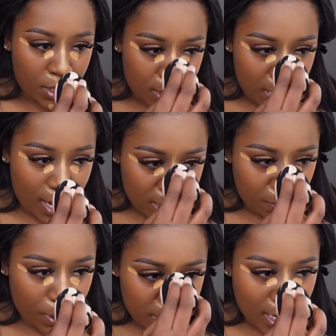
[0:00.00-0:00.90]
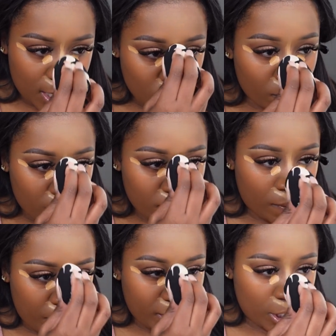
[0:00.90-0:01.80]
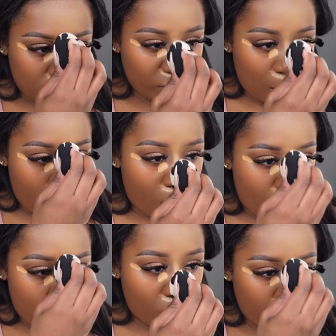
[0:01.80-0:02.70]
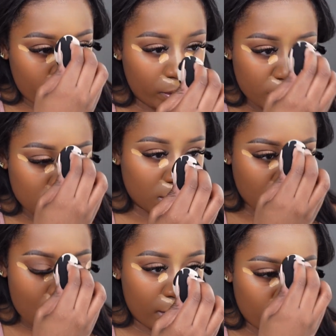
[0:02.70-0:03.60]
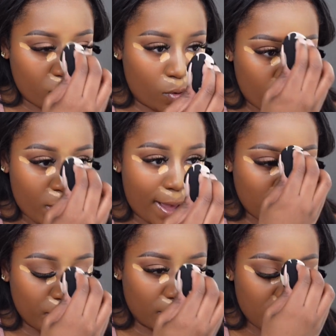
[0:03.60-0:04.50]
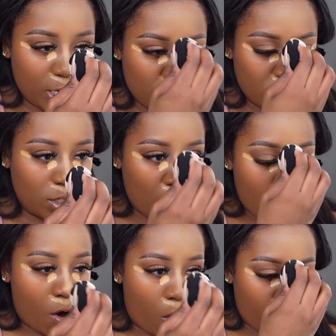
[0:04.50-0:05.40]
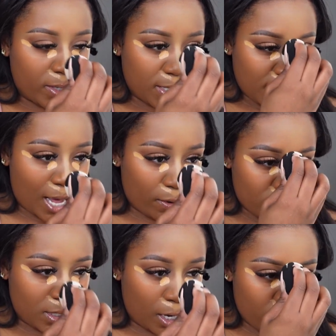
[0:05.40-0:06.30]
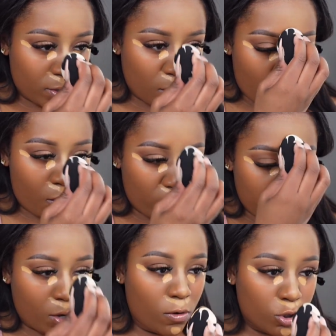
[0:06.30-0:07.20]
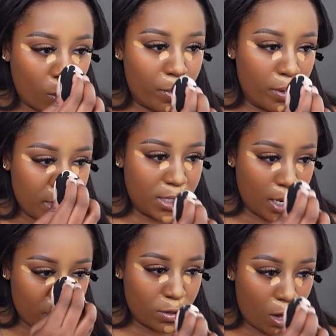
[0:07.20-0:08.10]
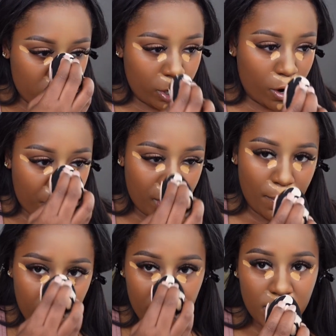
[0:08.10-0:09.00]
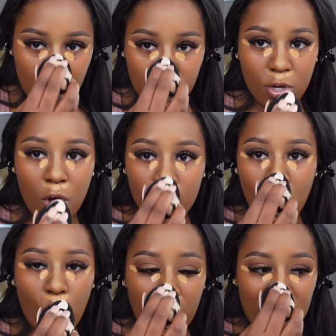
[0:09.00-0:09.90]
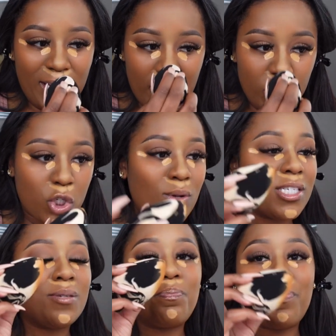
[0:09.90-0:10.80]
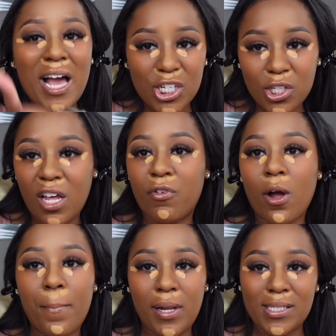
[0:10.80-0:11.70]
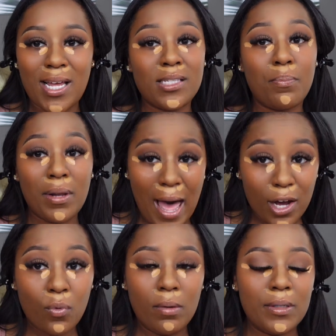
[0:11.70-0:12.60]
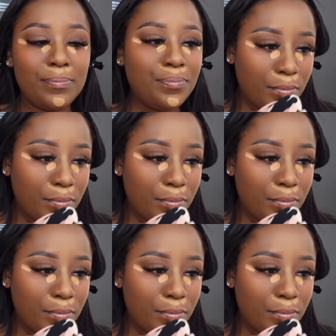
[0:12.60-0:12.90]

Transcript: today as a plus size woman, because you've got all the societal expectations, all the societal standards, all the cultural beauty standards, all the European beauty standards working against you, especially if you're a plus size black woman.